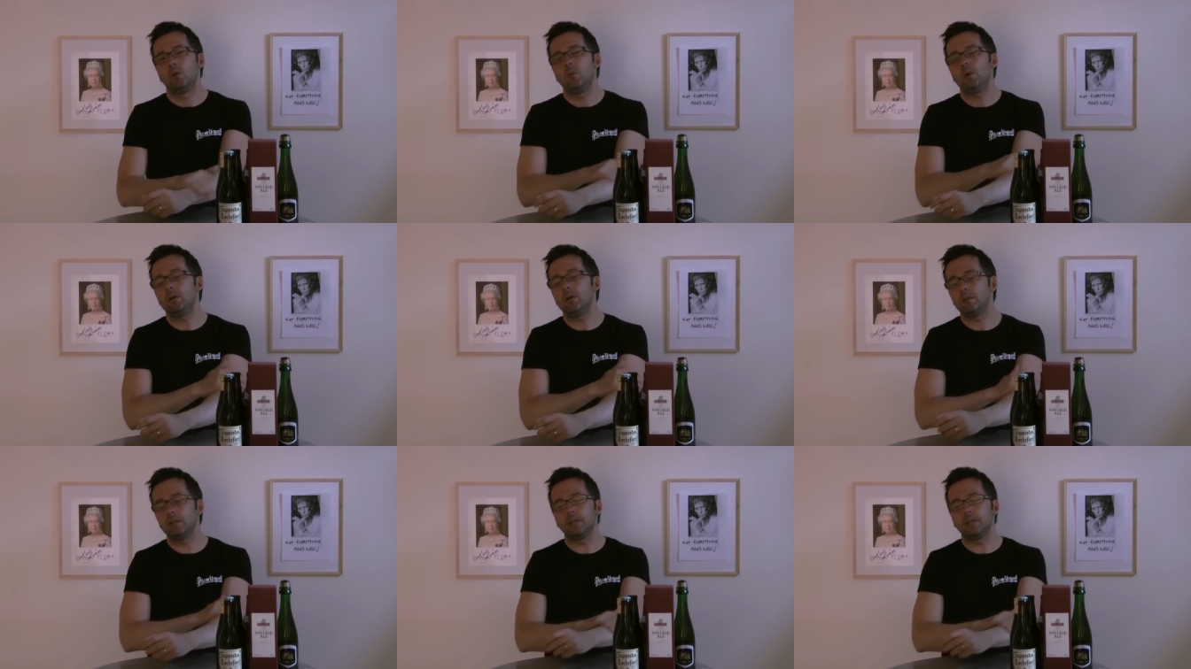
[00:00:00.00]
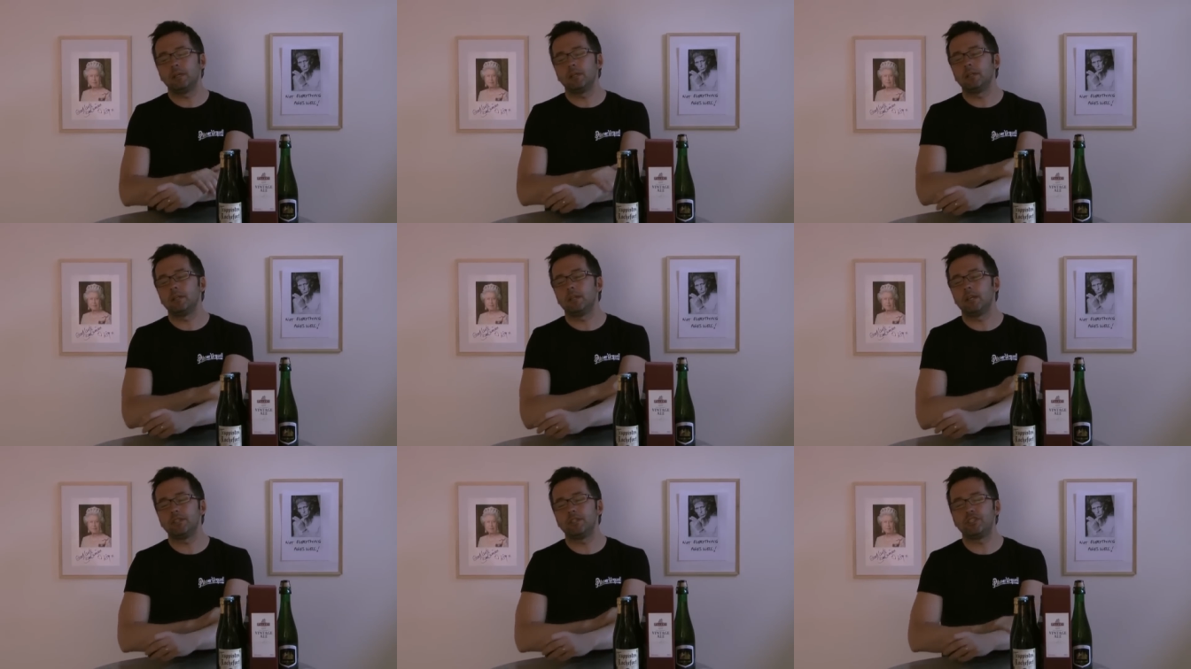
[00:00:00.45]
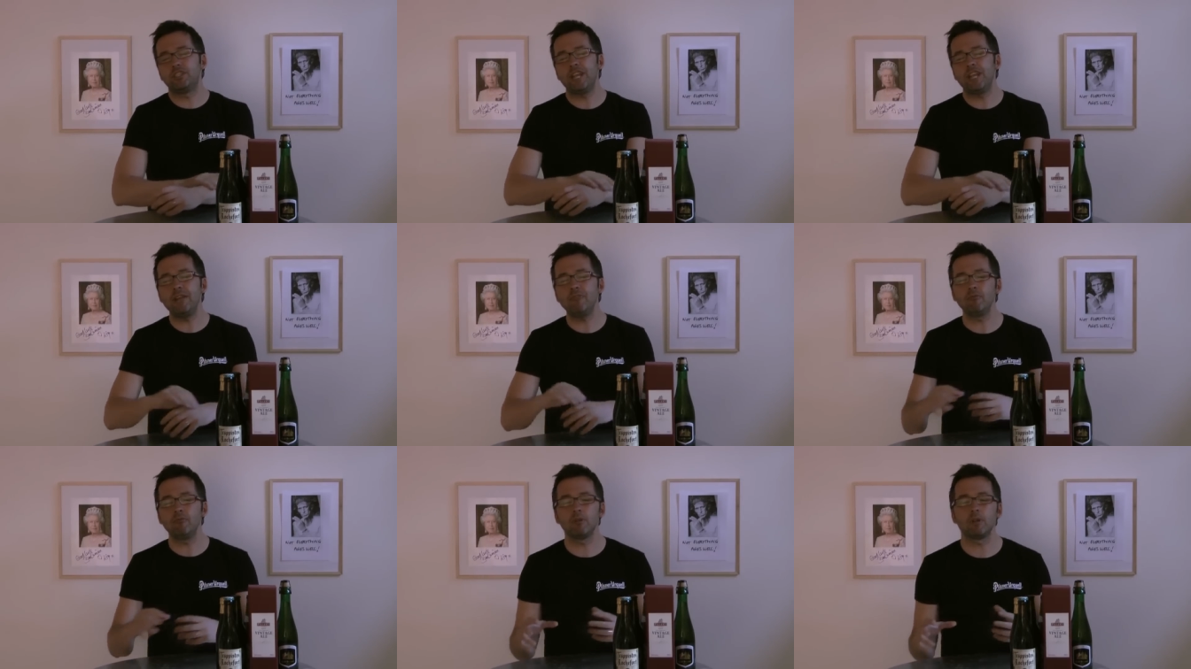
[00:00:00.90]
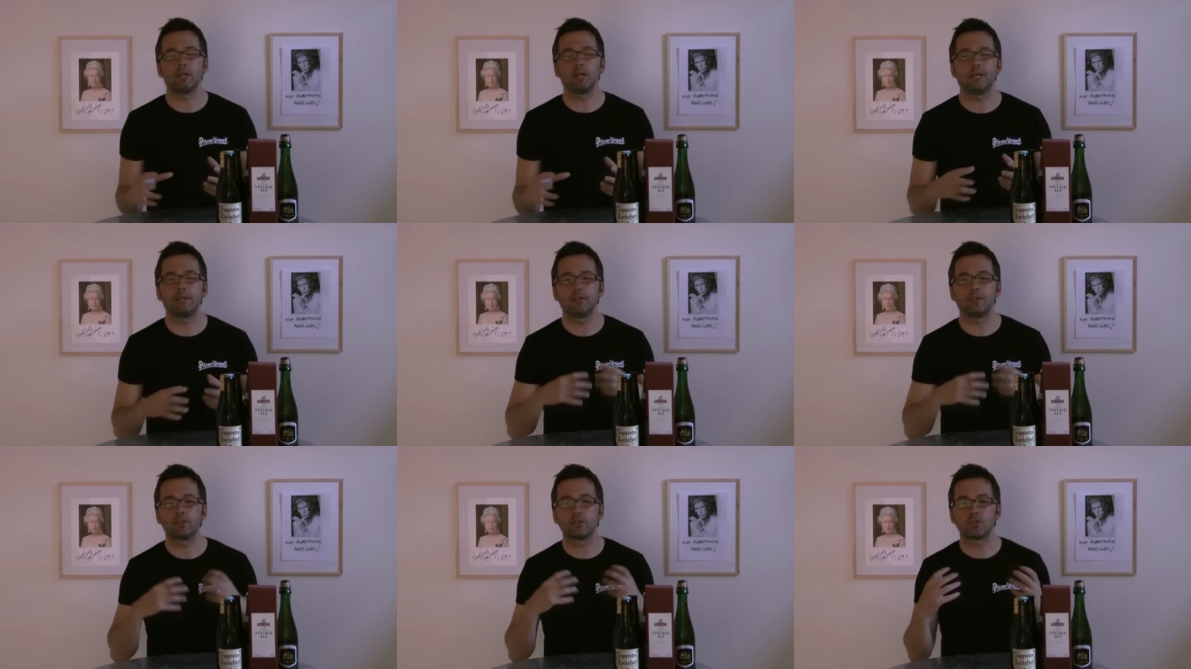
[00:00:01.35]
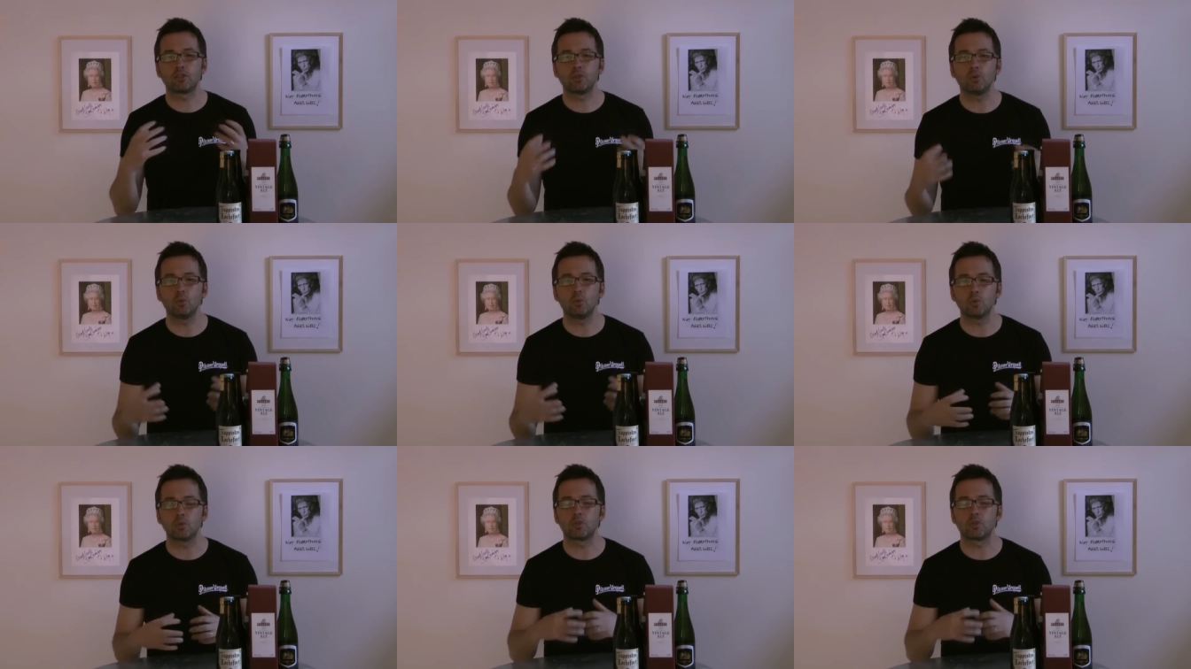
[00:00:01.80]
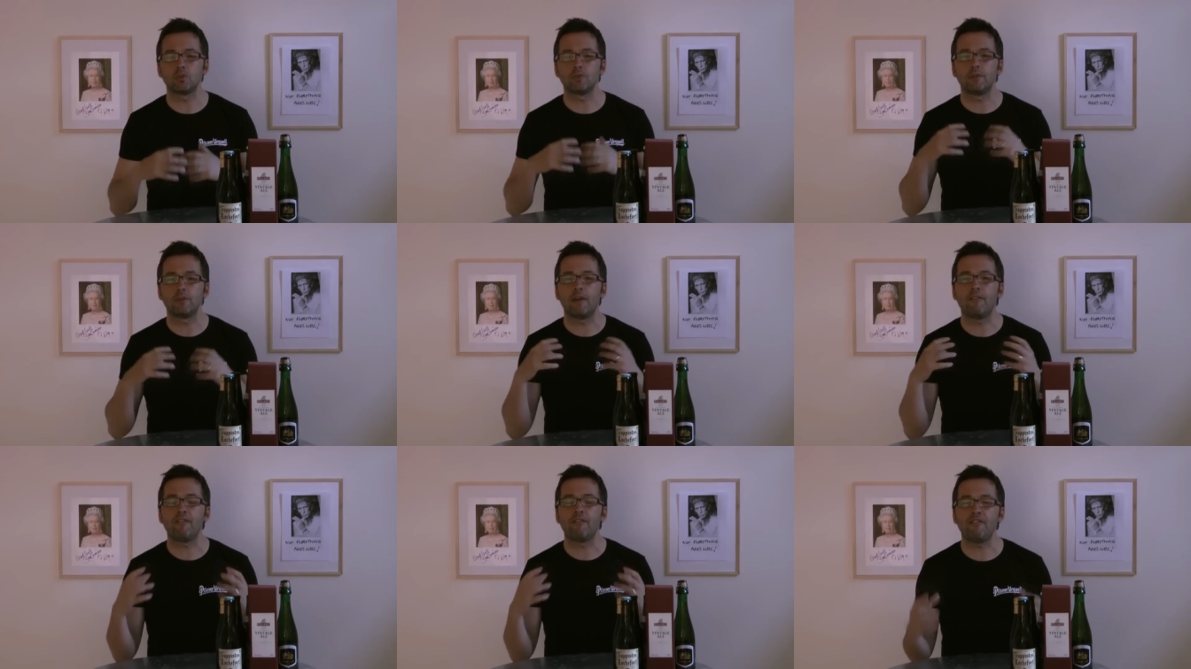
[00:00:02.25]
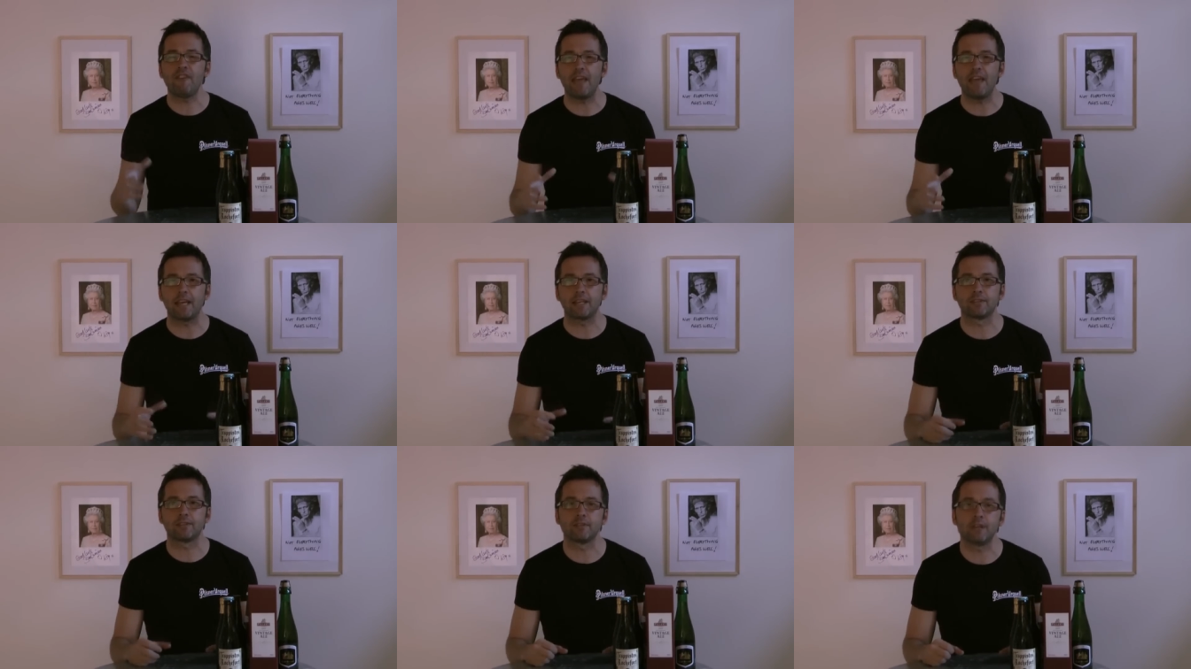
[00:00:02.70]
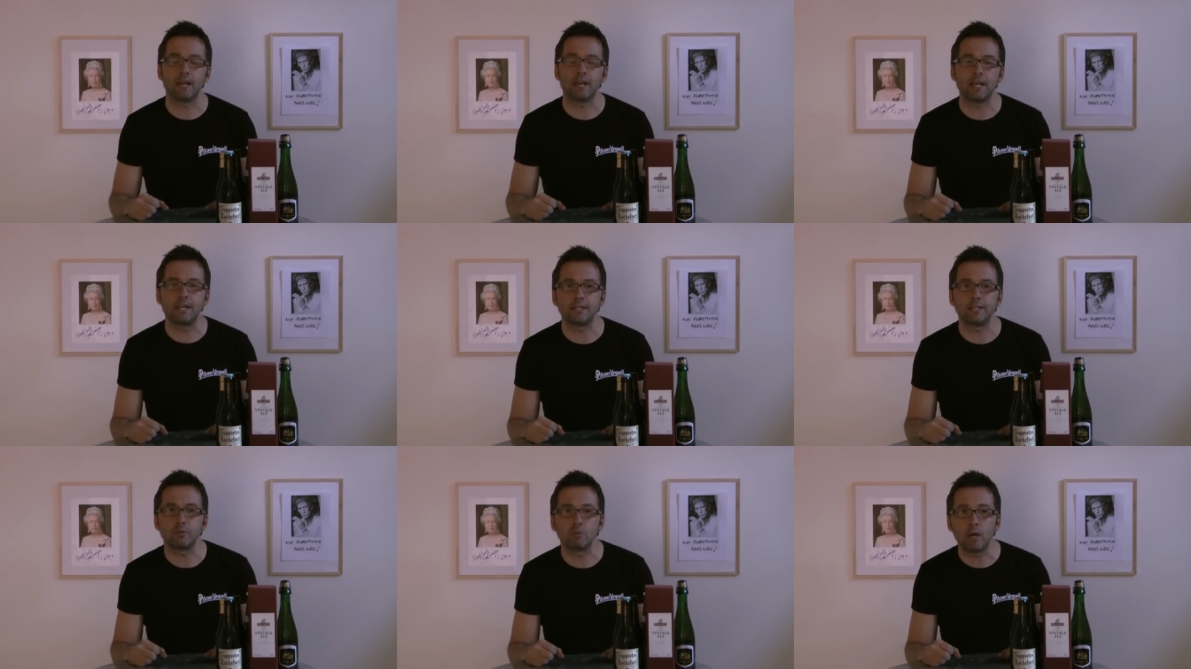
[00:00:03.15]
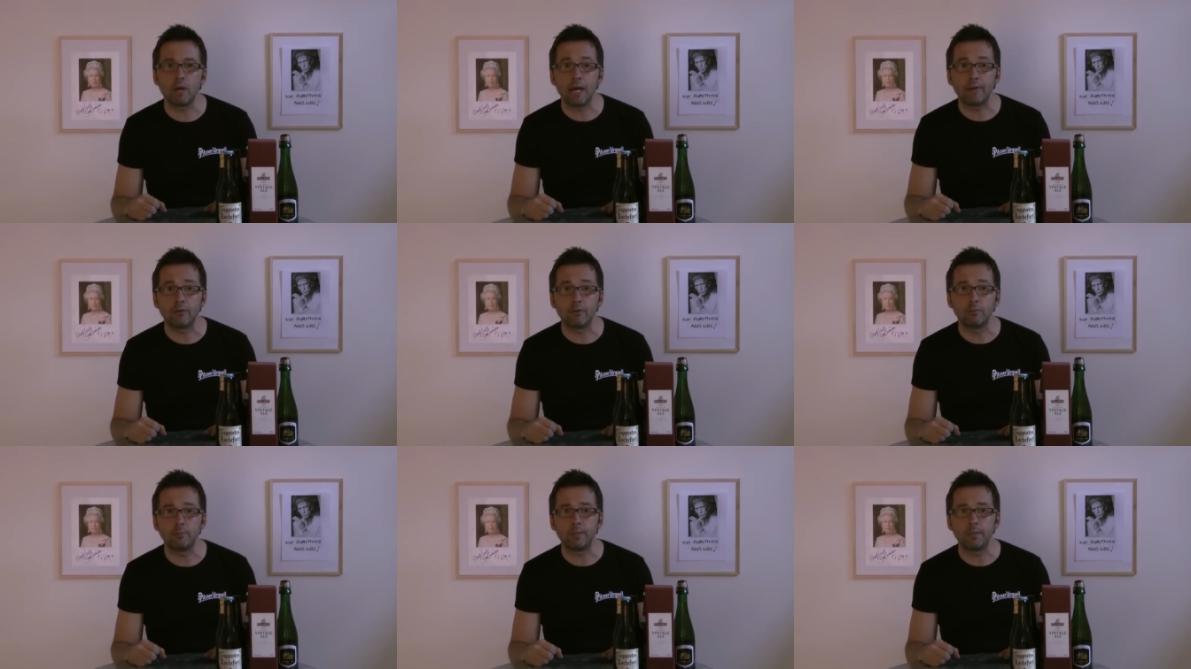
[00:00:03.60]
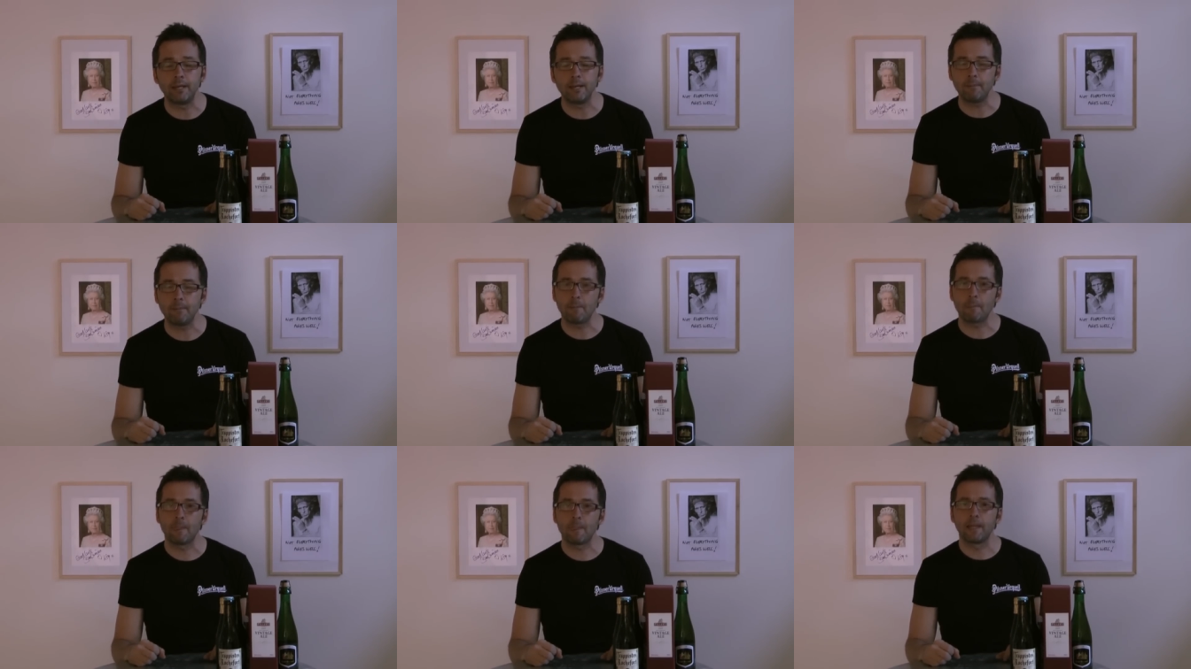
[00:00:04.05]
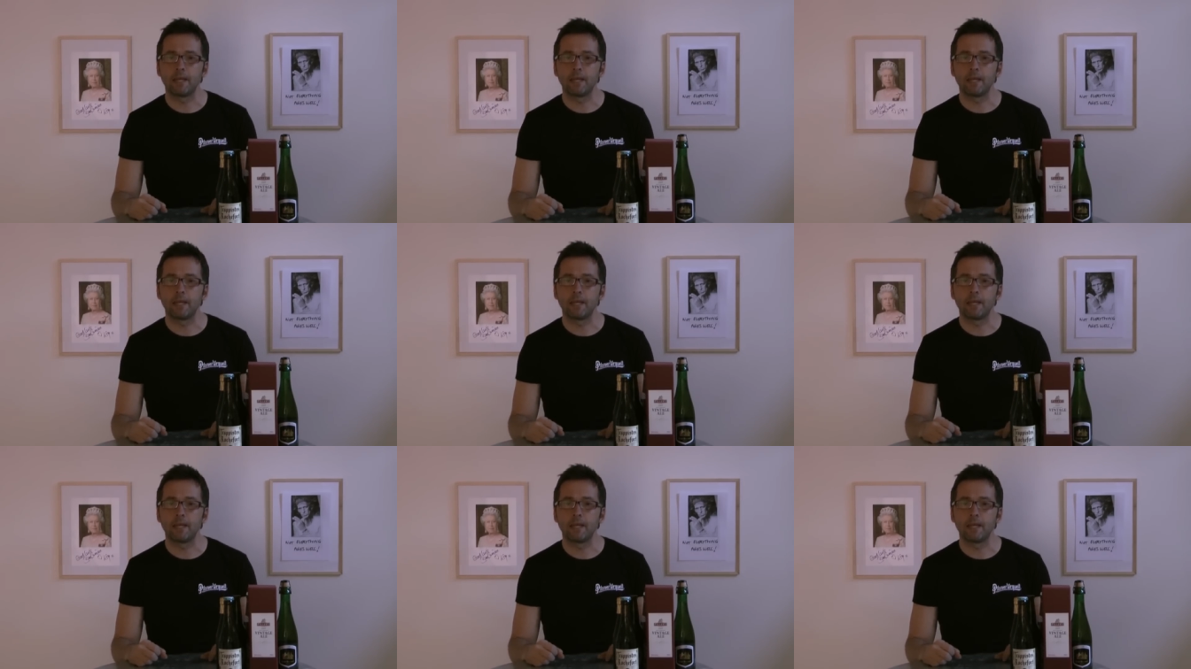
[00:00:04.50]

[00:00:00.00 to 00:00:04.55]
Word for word: Well, generally the sorts of effects that aging will have on beer